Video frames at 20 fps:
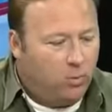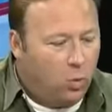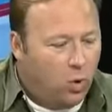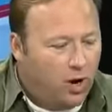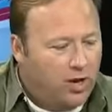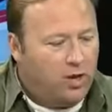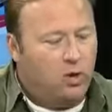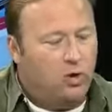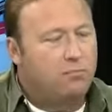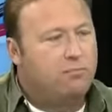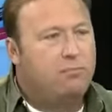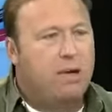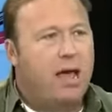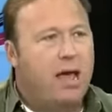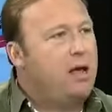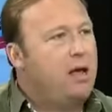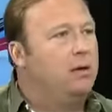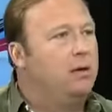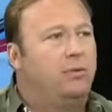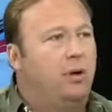What do you
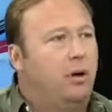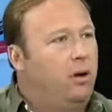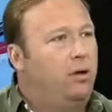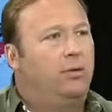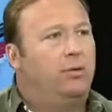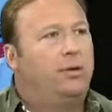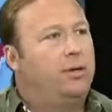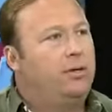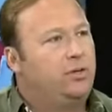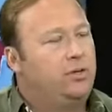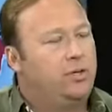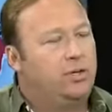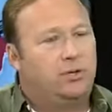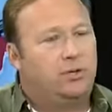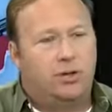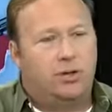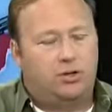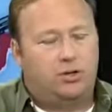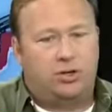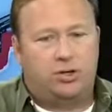make of all this?
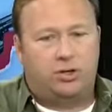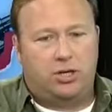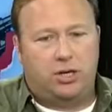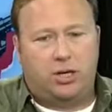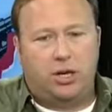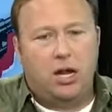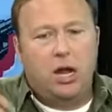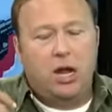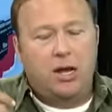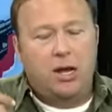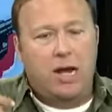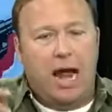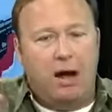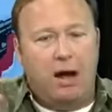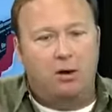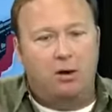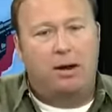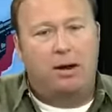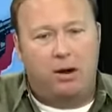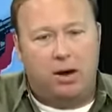Is it just
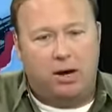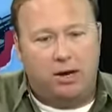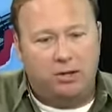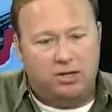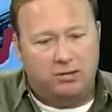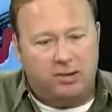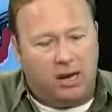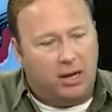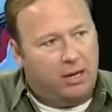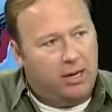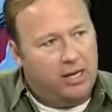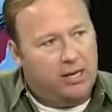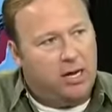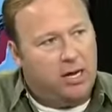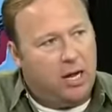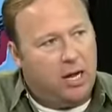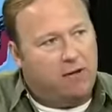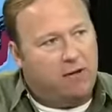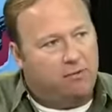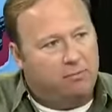now America's about
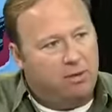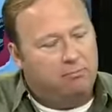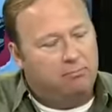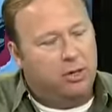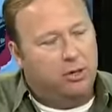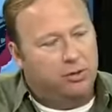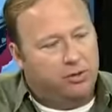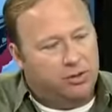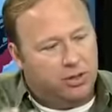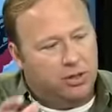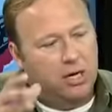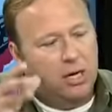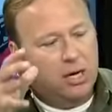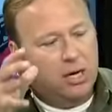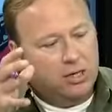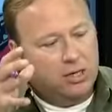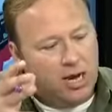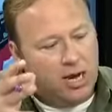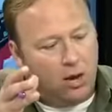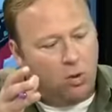licking government boots? And
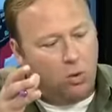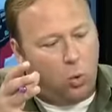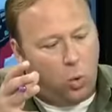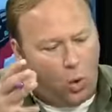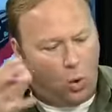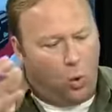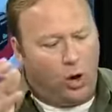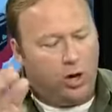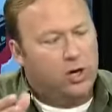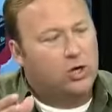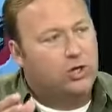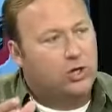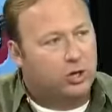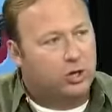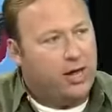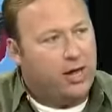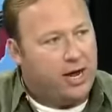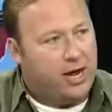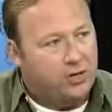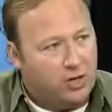where is
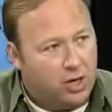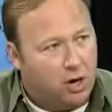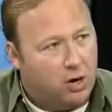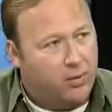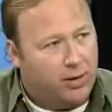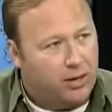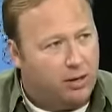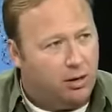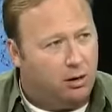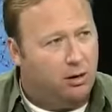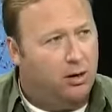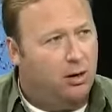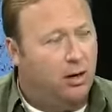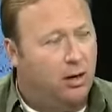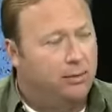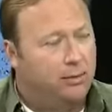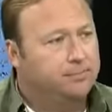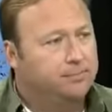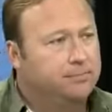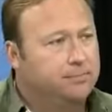your case going
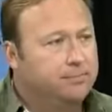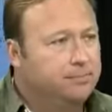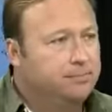currently?